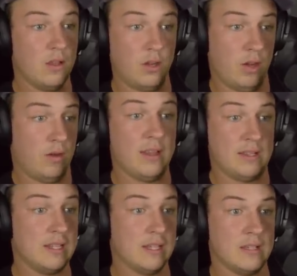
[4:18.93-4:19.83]
you know, a
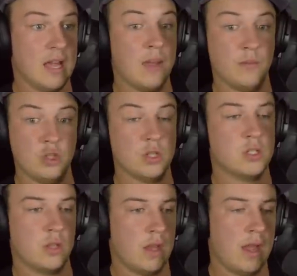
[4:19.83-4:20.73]
decent time just
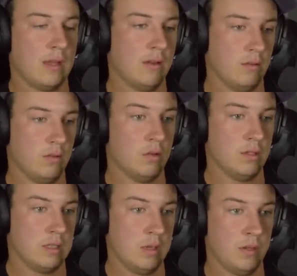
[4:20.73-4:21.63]
so that I can go to
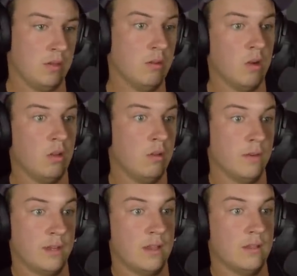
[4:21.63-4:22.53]
sleep and do it all over
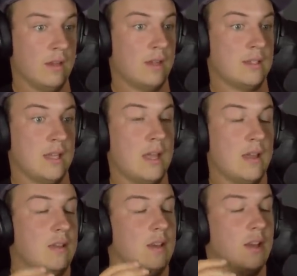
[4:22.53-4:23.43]
again the next day.